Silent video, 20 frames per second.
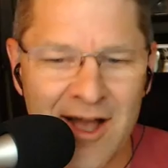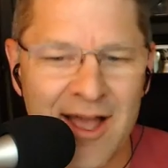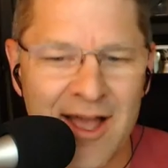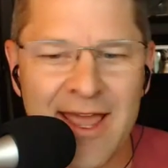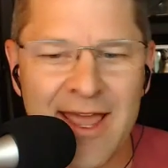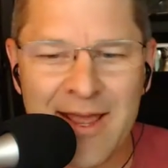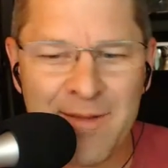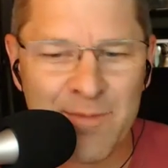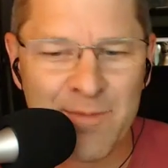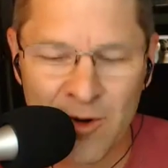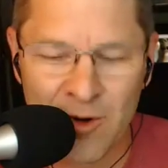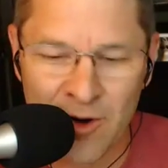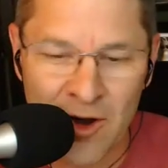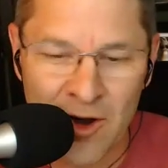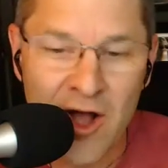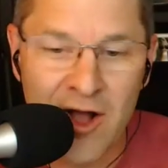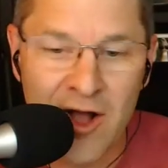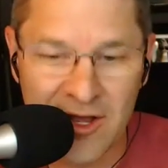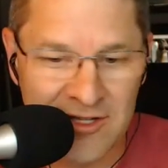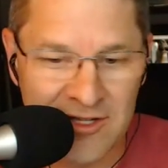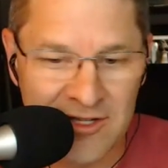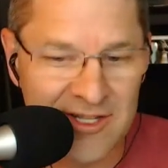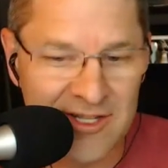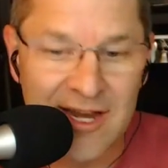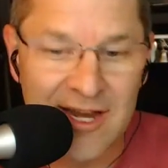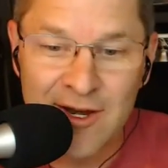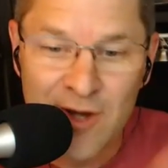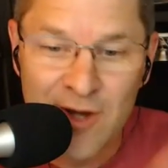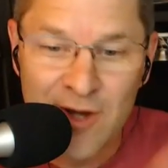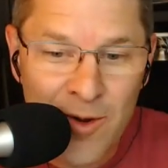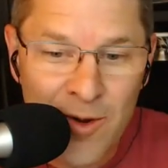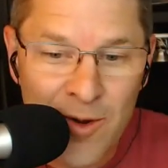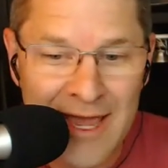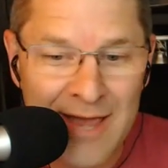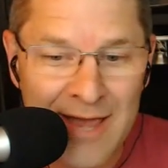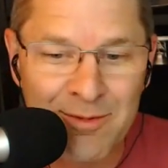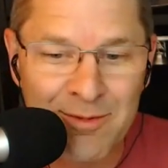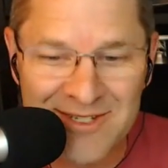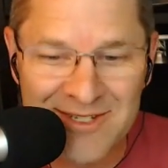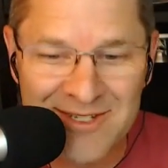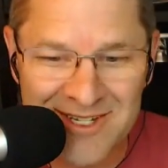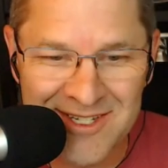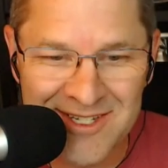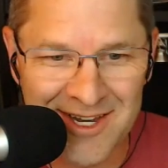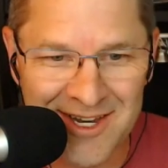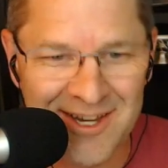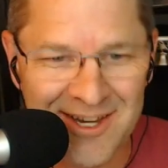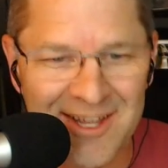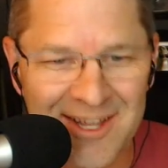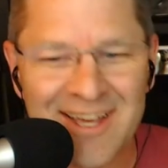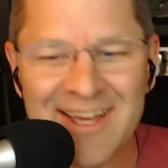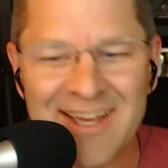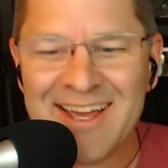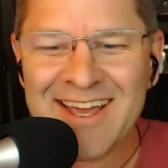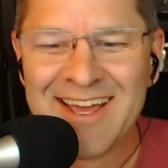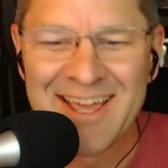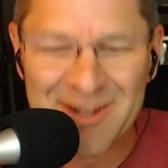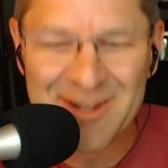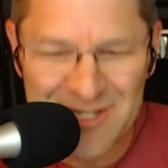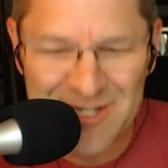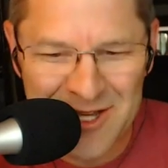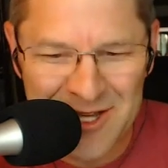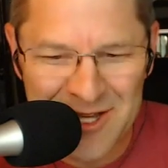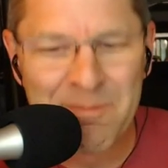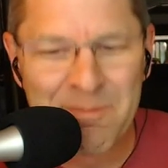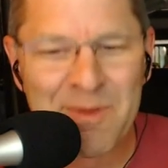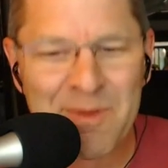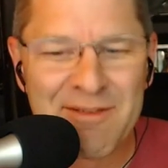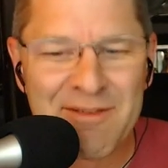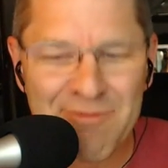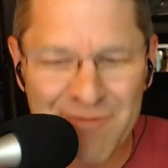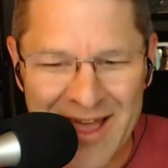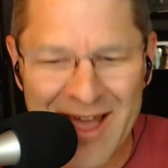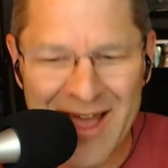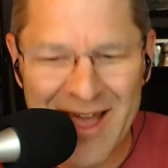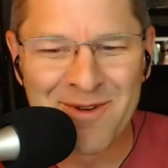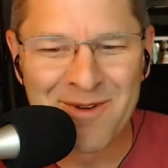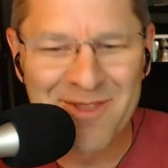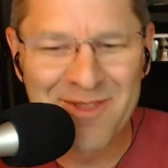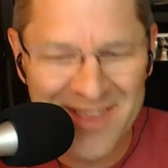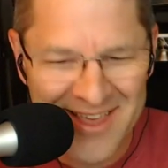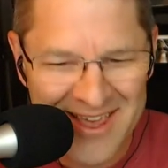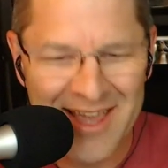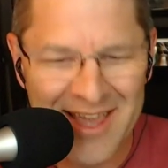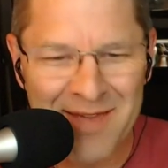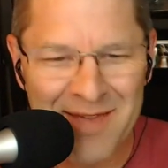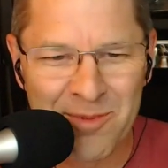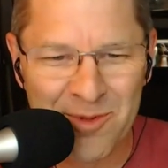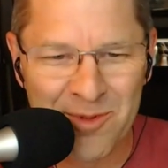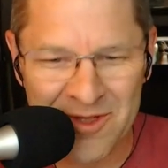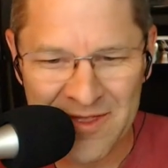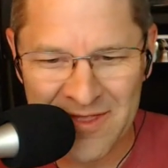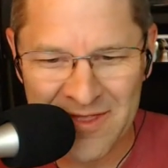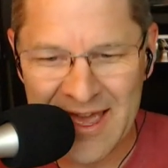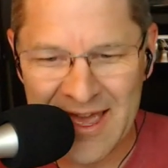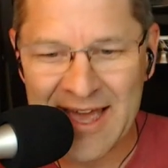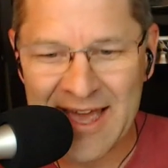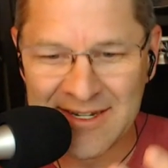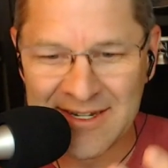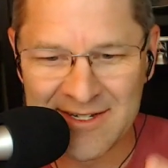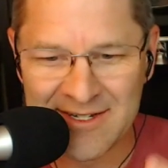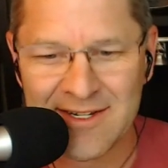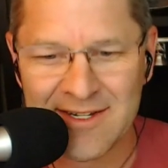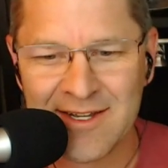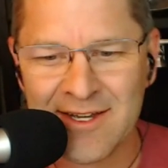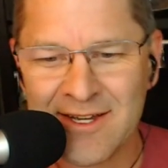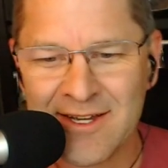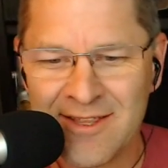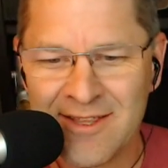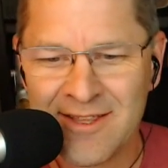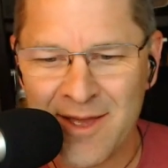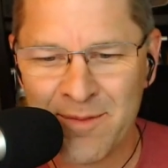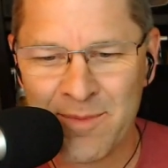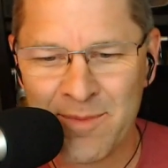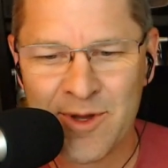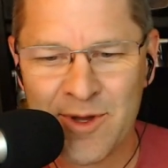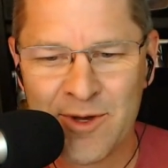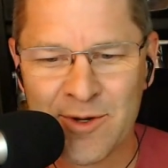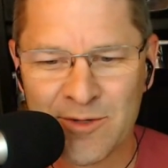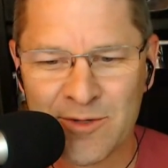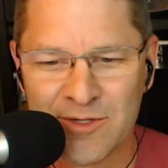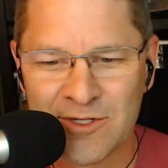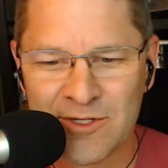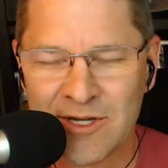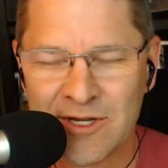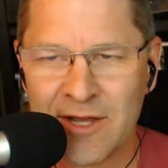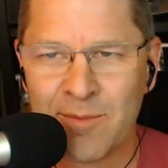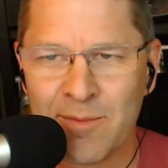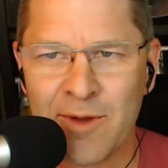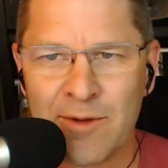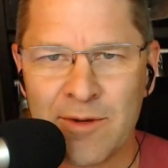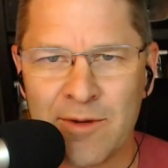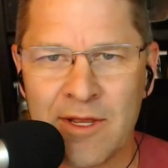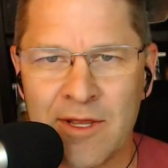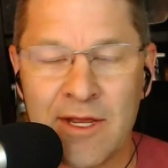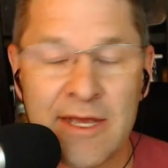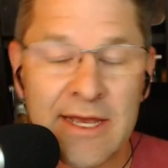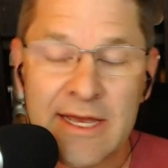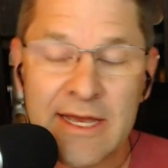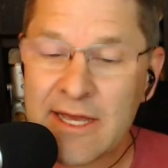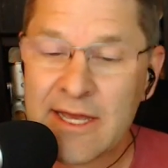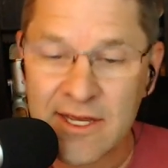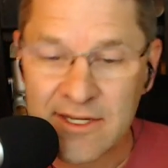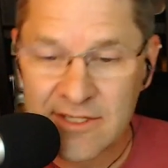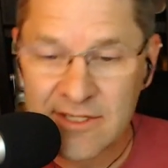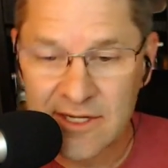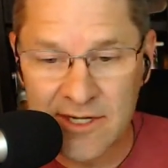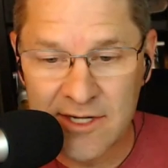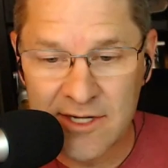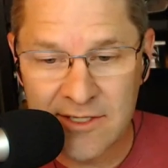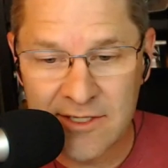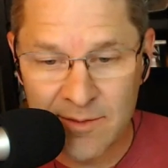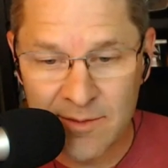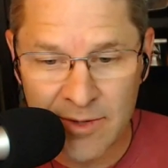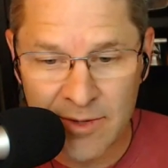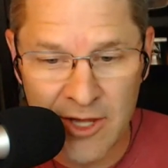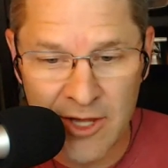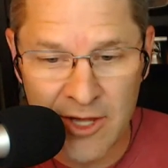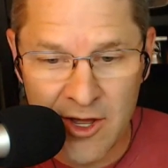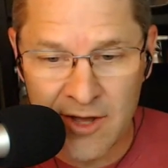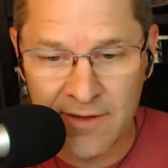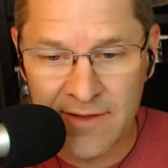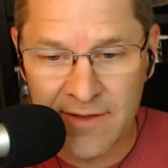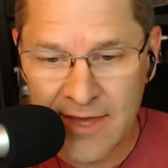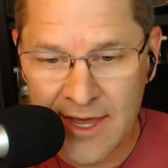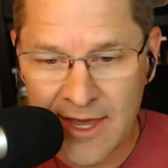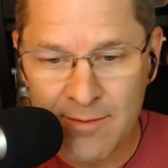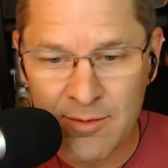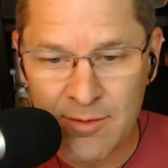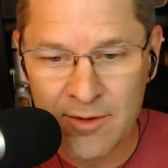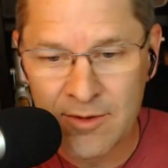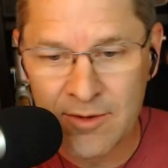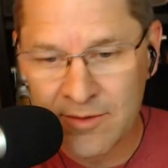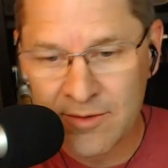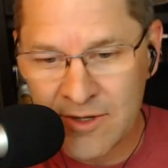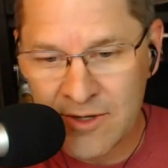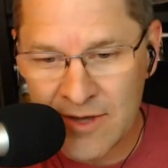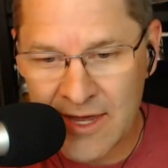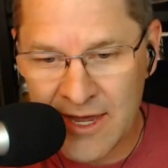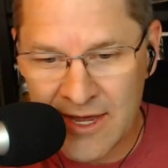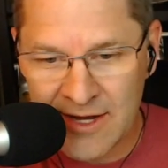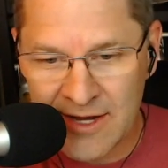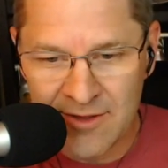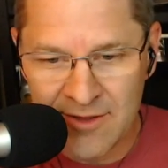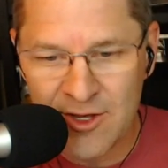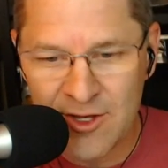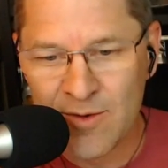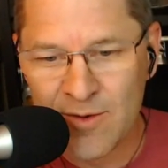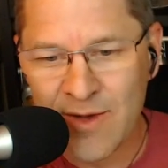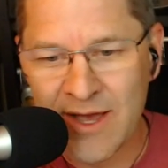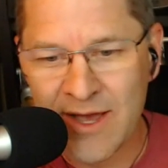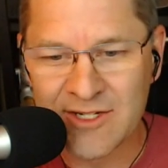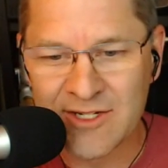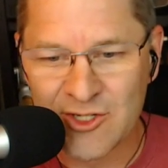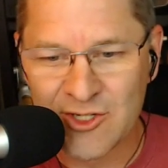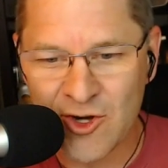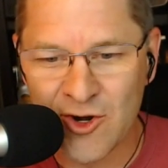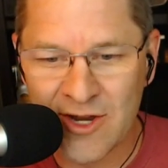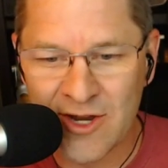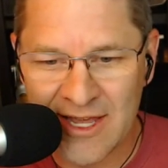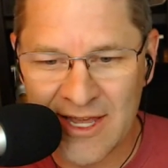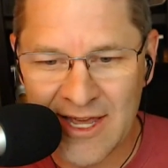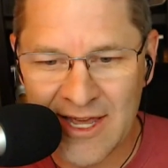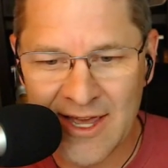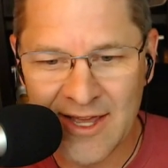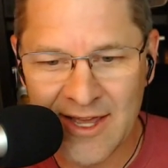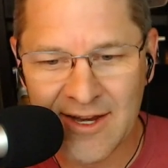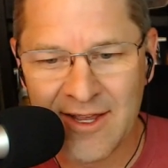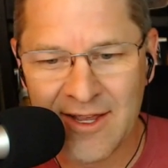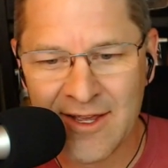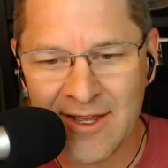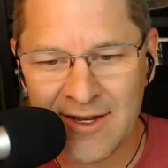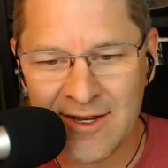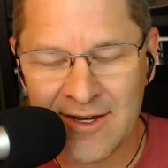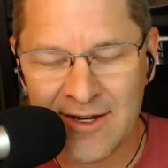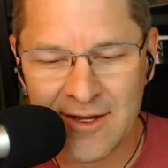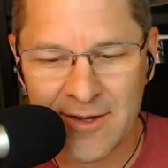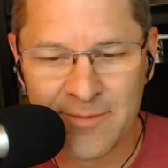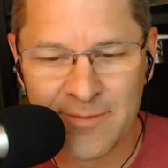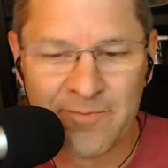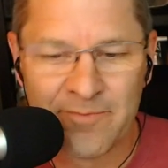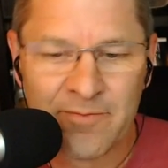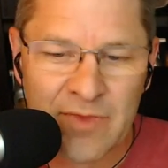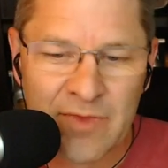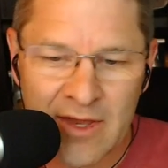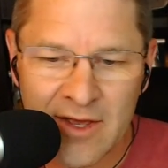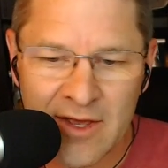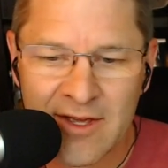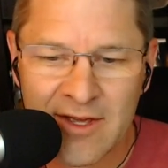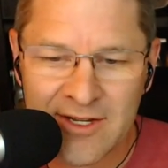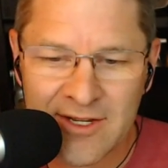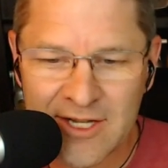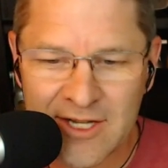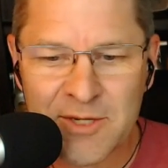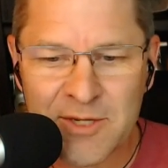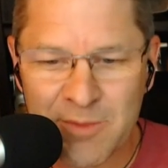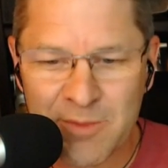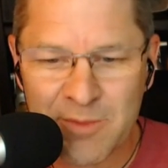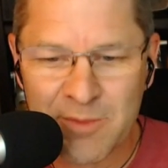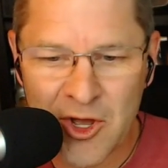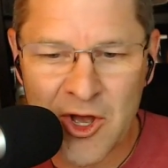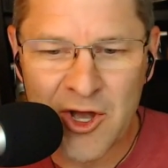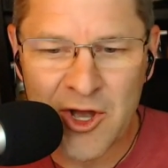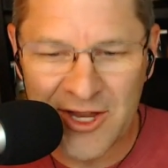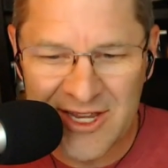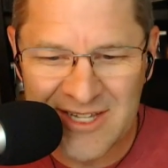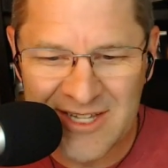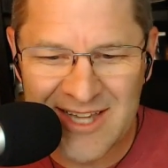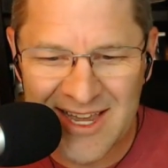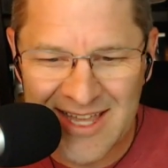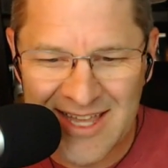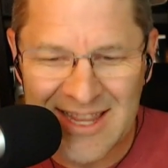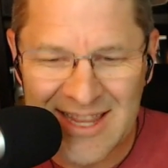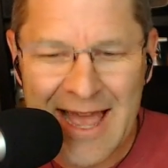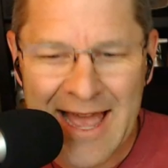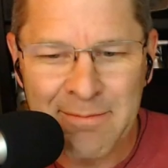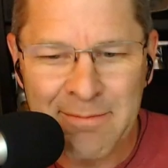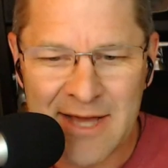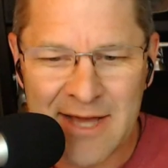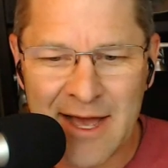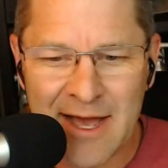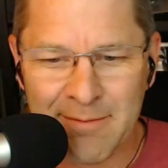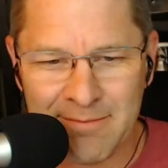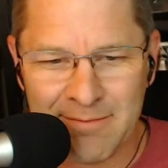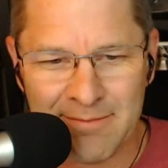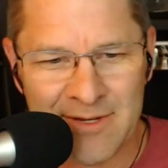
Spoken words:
April or August. They didn't know a cable existed, and somebody found the cable in that post and put it, because it doesn't belong. The cable you can't in the U.S. It's hard to get, and doesn't belong. It's like a laptop.